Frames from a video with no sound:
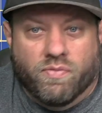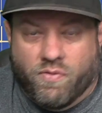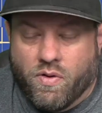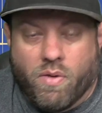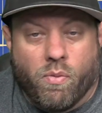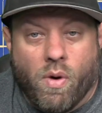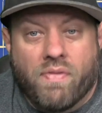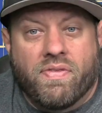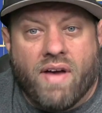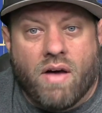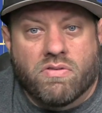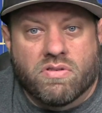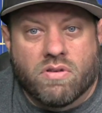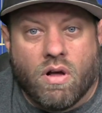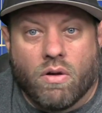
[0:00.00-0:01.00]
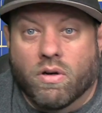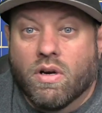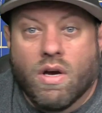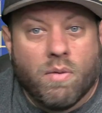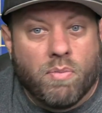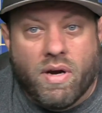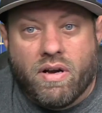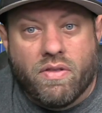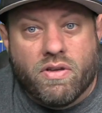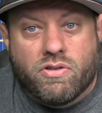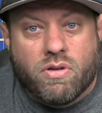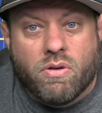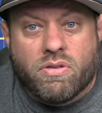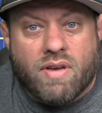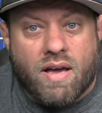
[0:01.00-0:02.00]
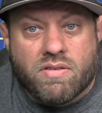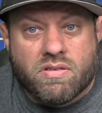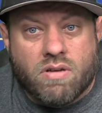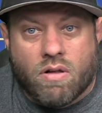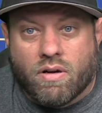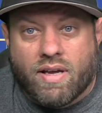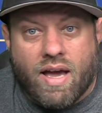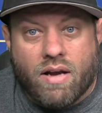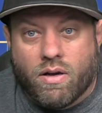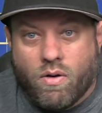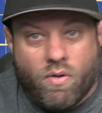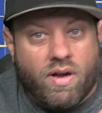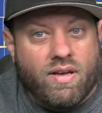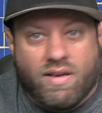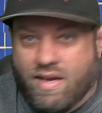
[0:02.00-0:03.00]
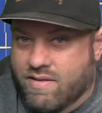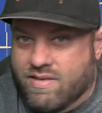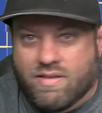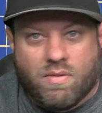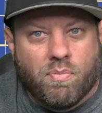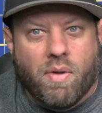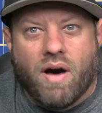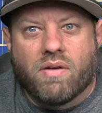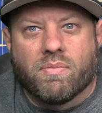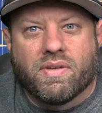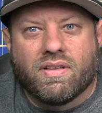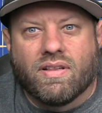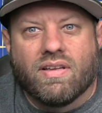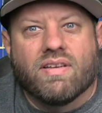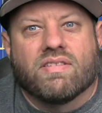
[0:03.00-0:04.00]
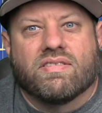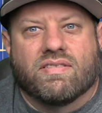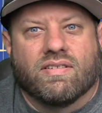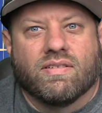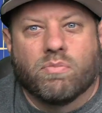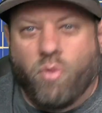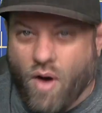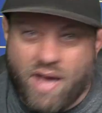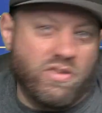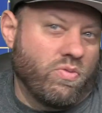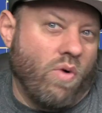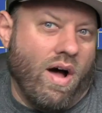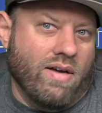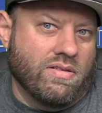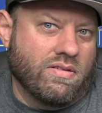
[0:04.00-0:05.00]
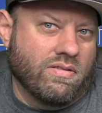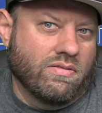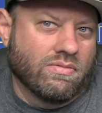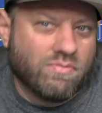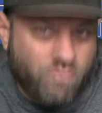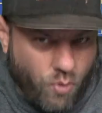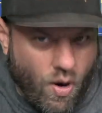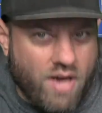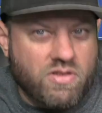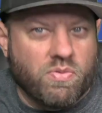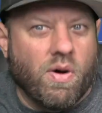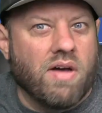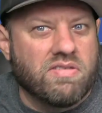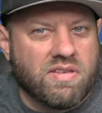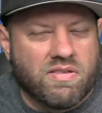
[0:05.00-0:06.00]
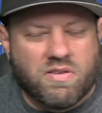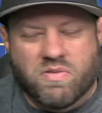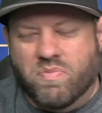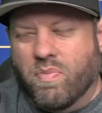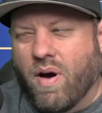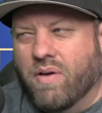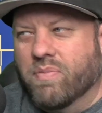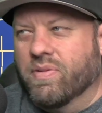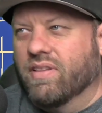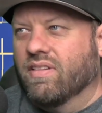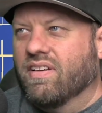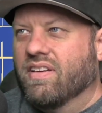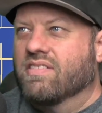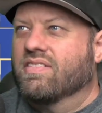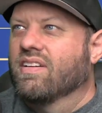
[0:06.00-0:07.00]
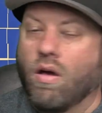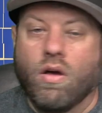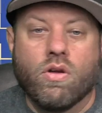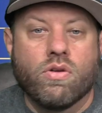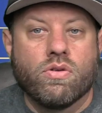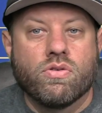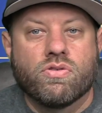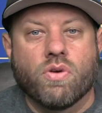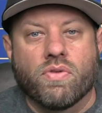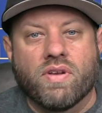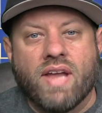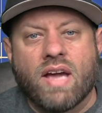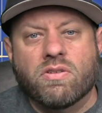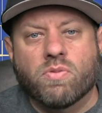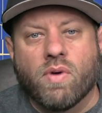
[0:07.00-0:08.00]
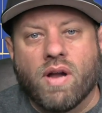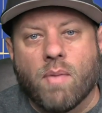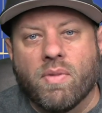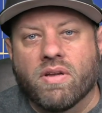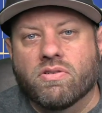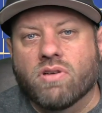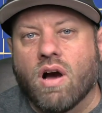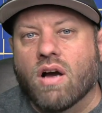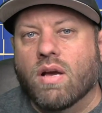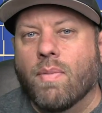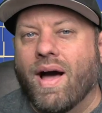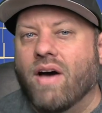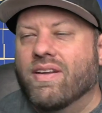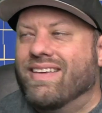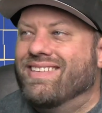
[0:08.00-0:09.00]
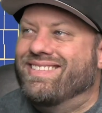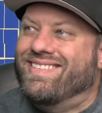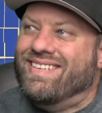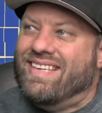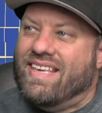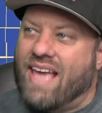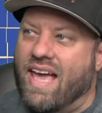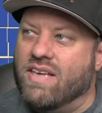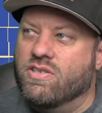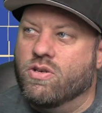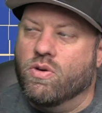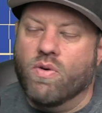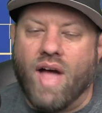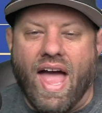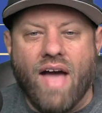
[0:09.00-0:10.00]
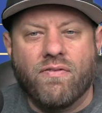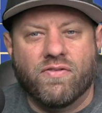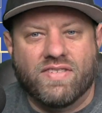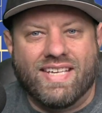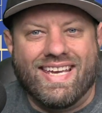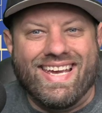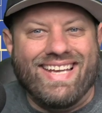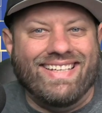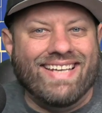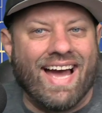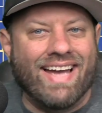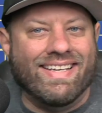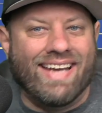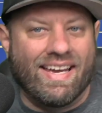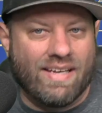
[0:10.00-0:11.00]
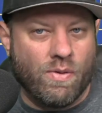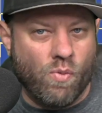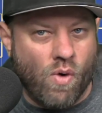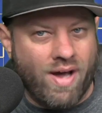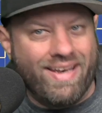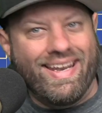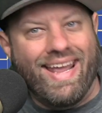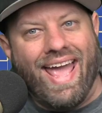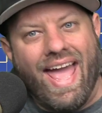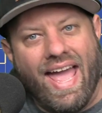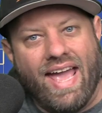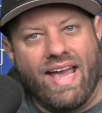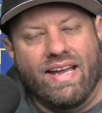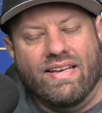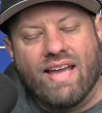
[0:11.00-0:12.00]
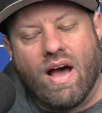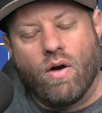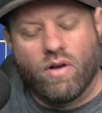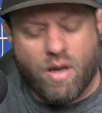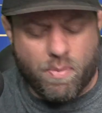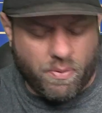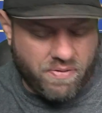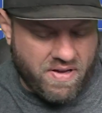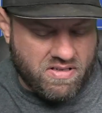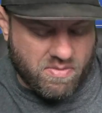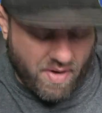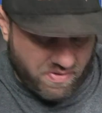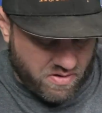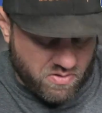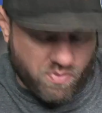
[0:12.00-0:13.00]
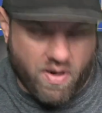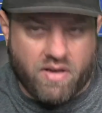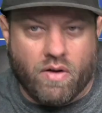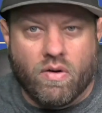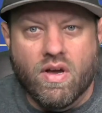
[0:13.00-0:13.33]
for the $1,000. But in the $2,000 category, it's at the bottom of the list, price wise. Price wise, it's at the bottom of the list. So the next one I'm going to talk about is the Yaesu FT991A. Now, a couple things about this radio.